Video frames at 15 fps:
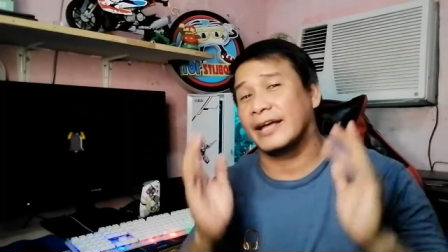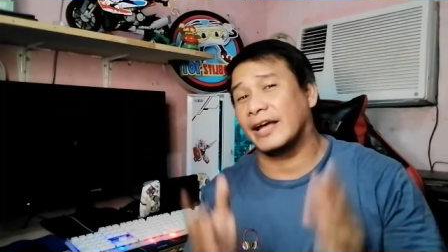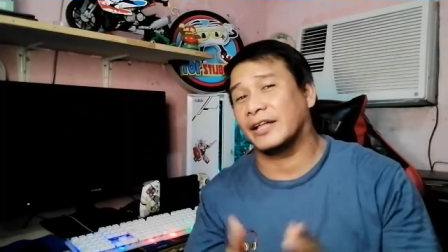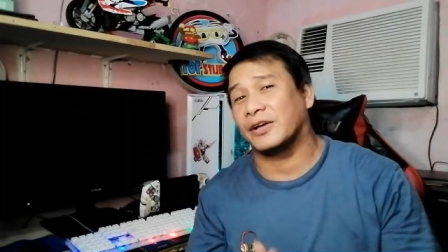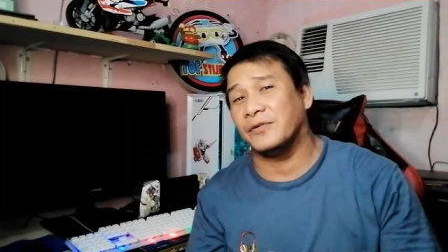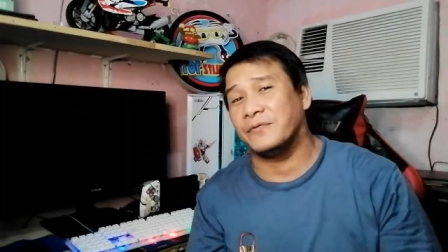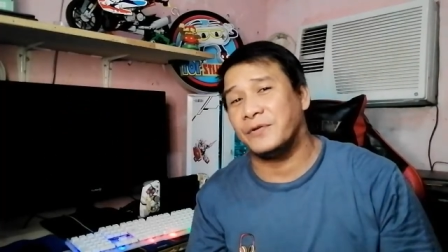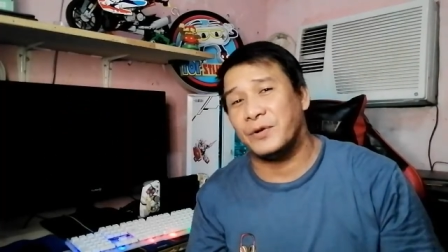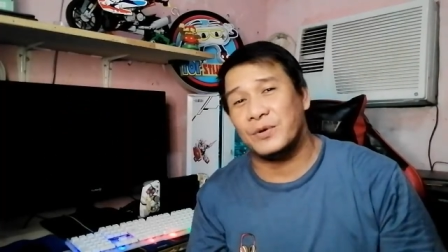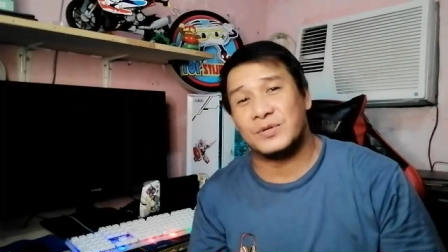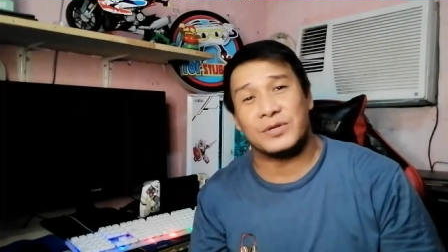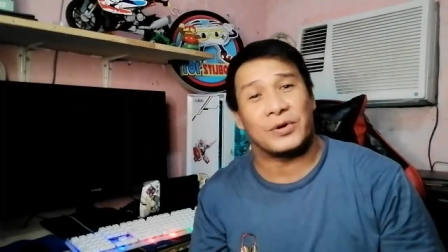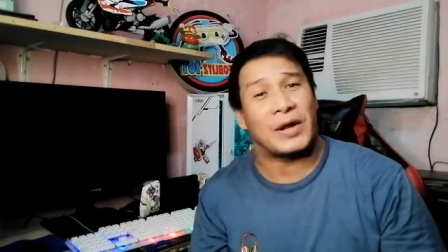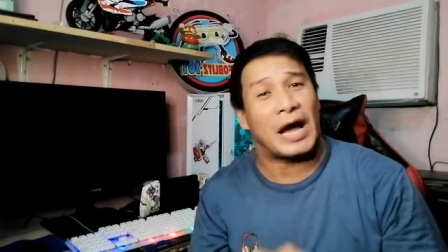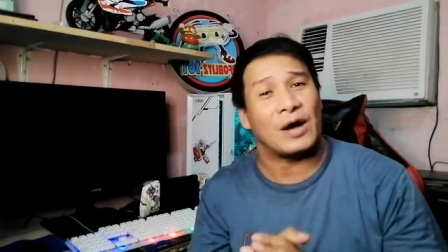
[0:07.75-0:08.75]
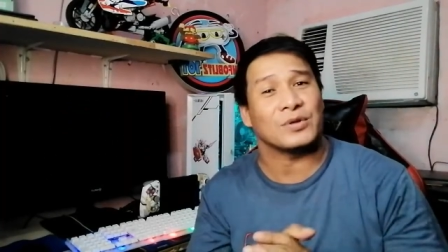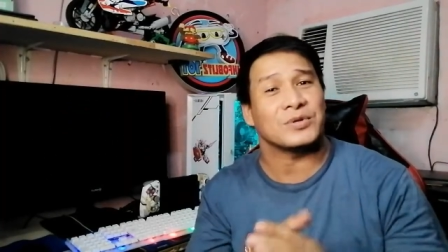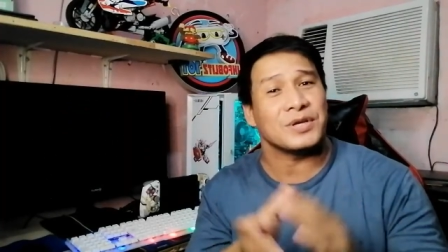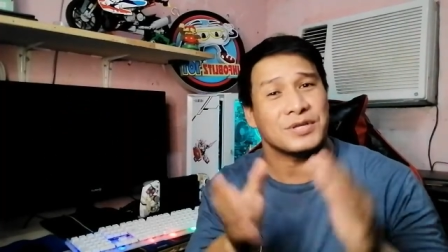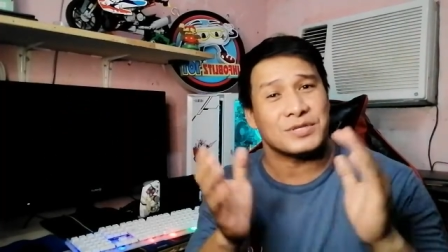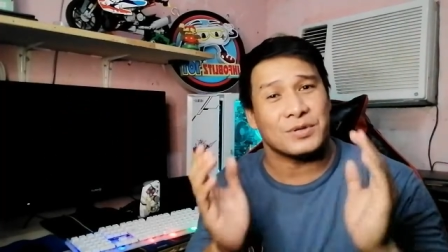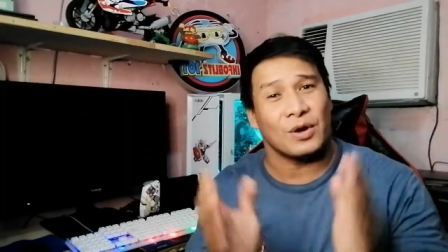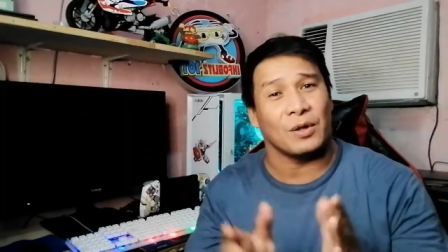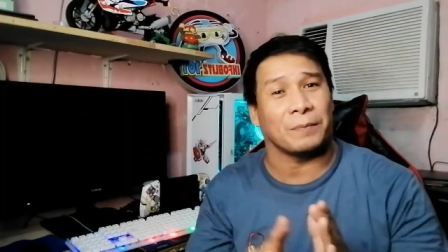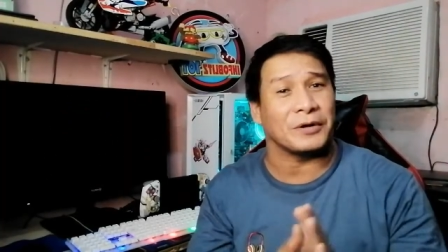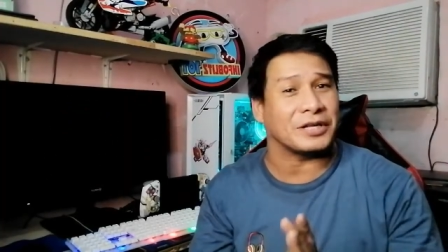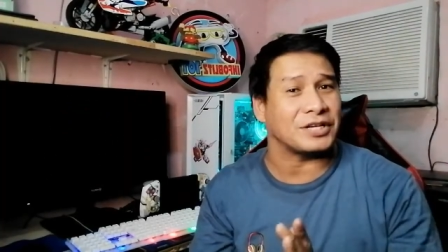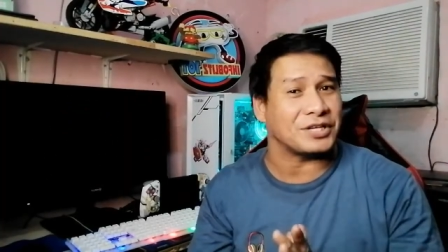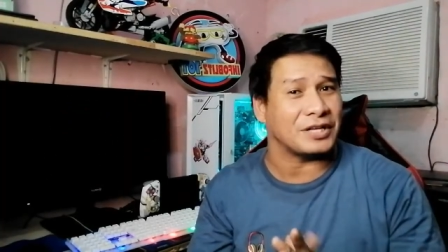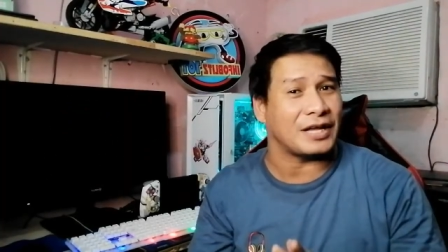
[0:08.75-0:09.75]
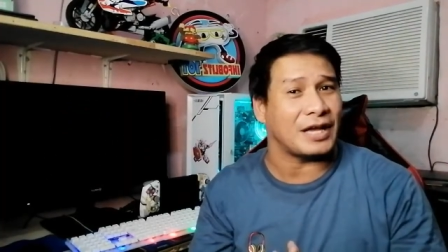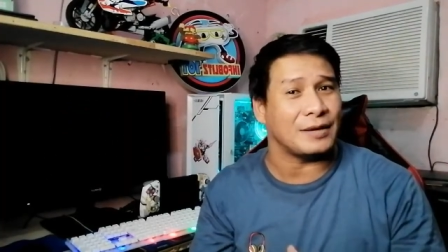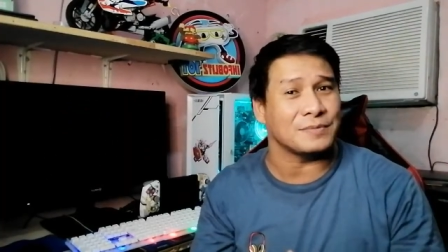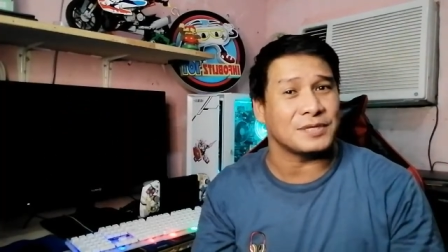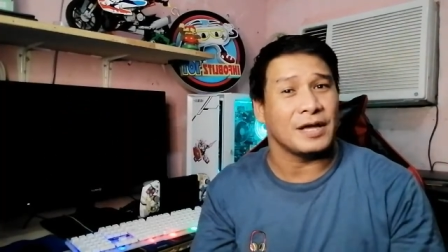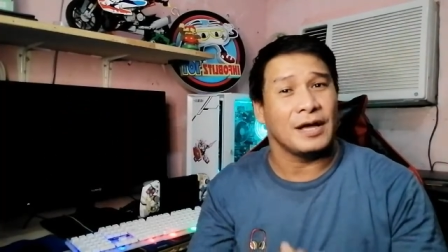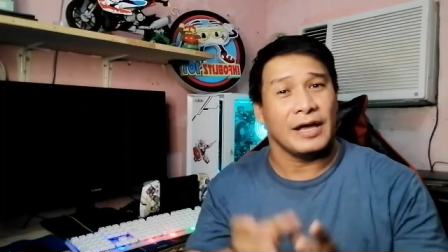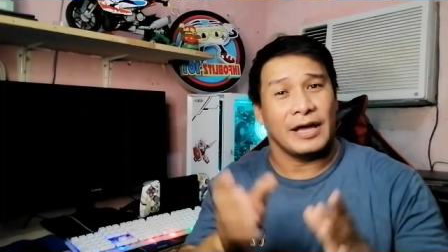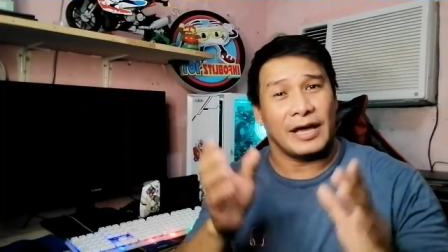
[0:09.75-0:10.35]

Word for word: get confused on how to install partition games